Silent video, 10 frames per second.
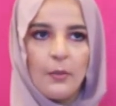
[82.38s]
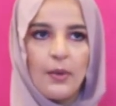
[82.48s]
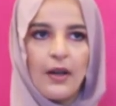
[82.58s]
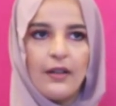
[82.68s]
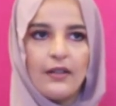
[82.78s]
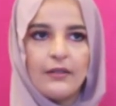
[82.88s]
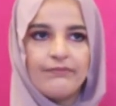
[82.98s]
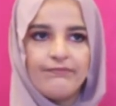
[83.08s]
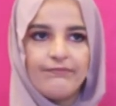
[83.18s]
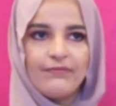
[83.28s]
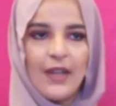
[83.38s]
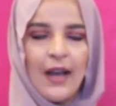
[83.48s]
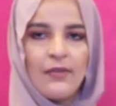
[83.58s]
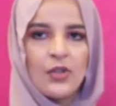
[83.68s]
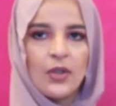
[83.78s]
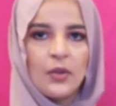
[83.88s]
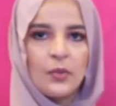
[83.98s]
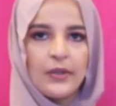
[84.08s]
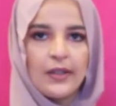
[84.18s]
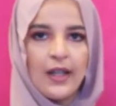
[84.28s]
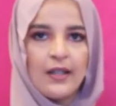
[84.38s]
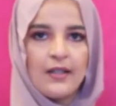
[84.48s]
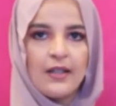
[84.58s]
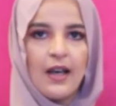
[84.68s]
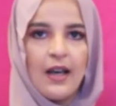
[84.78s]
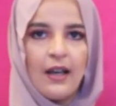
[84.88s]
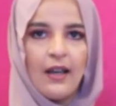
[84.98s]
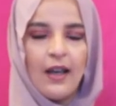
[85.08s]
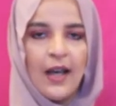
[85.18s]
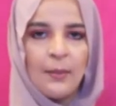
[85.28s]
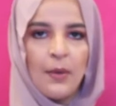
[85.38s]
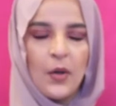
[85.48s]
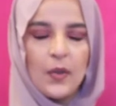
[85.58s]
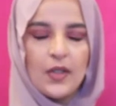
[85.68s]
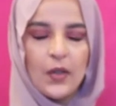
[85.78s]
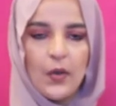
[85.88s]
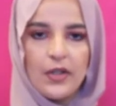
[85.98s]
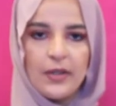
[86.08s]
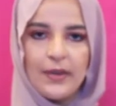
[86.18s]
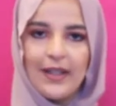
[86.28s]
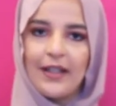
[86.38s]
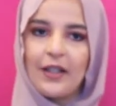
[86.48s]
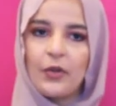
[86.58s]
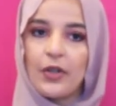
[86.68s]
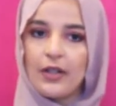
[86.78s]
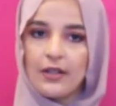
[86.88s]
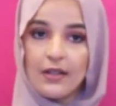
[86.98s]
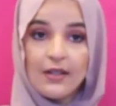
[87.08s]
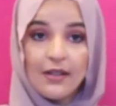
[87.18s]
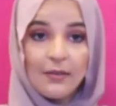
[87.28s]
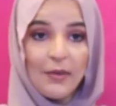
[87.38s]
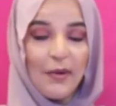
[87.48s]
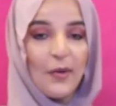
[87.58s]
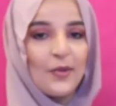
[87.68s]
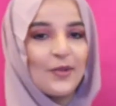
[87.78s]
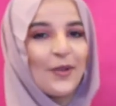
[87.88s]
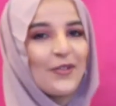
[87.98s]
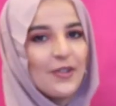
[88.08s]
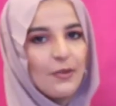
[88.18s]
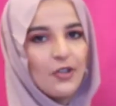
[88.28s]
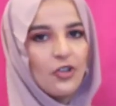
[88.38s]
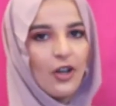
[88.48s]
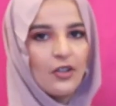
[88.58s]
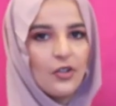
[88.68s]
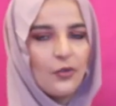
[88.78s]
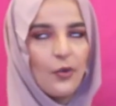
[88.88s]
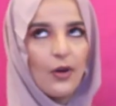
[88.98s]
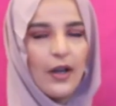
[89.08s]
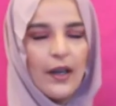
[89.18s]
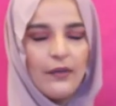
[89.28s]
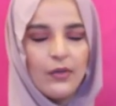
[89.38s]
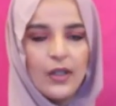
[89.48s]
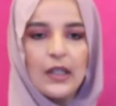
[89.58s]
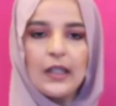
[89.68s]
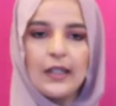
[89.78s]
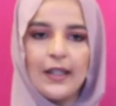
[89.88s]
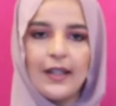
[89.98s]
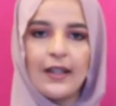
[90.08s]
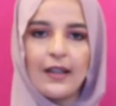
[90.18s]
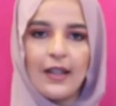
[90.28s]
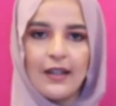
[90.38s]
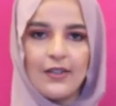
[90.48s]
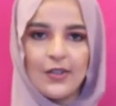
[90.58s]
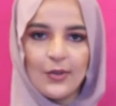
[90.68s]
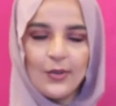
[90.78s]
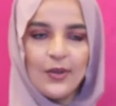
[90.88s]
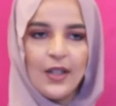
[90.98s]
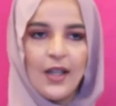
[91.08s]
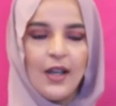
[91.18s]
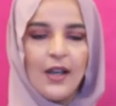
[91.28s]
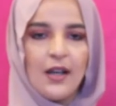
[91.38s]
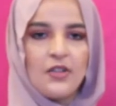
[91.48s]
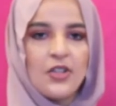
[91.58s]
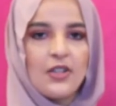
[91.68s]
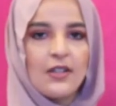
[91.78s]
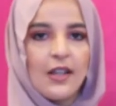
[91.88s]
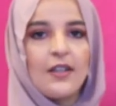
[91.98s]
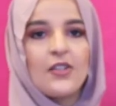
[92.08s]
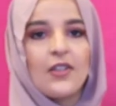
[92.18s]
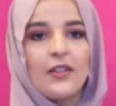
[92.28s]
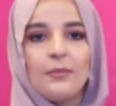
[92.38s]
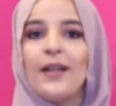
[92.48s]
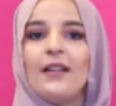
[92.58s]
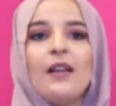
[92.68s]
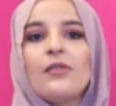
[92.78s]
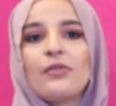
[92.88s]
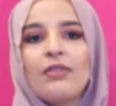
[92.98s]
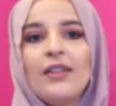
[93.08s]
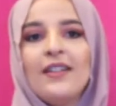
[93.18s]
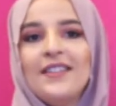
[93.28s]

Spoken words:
But after I realized that I'm always going to be getting criticism, I'm always going to be judged for everything and anything that I do, I just decided to live my life.